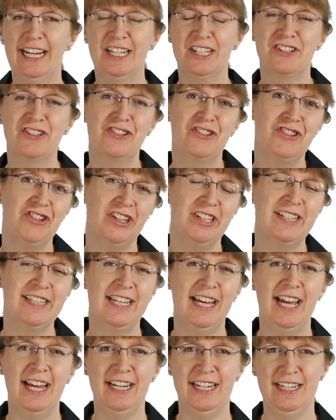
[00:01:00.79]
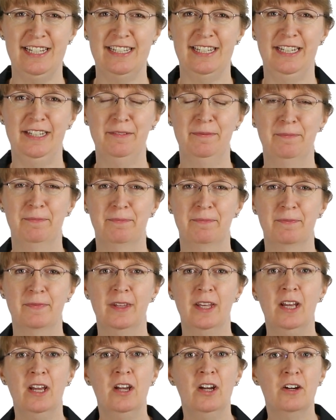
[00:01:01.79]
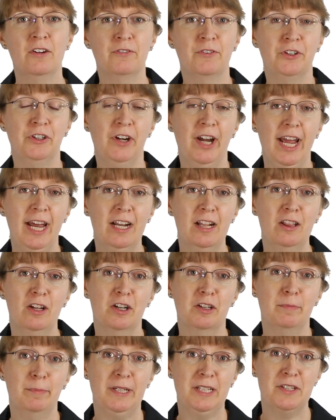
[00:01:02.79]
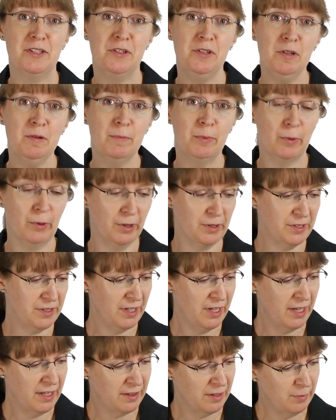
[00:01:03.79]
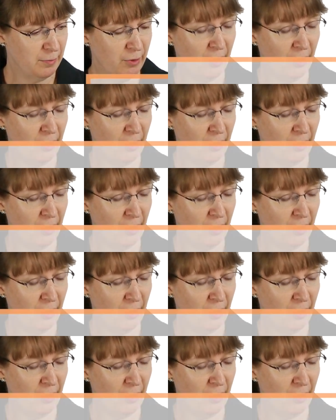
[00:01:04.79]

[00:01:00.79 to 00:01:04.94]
and it's just that easy. For your analog B2 boards, the